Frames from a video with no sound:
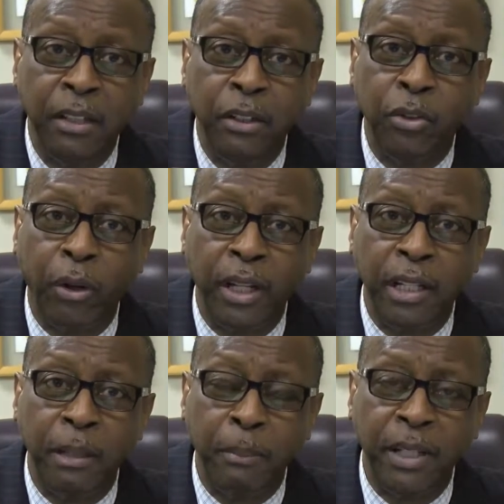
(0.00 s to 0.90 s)
Detroit
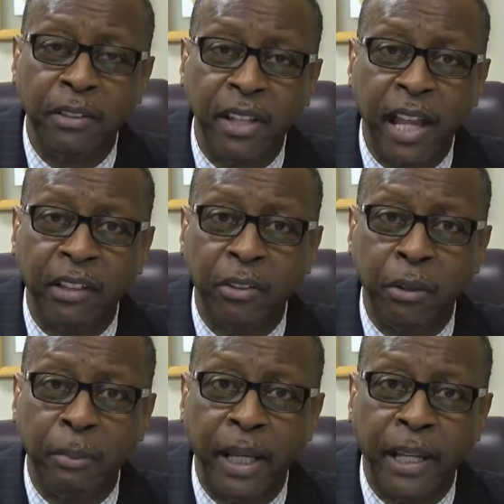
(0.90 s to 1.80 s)
Independence
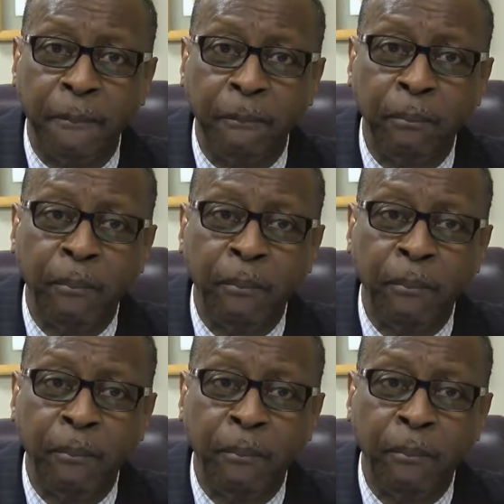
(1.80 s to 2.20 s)
National Bank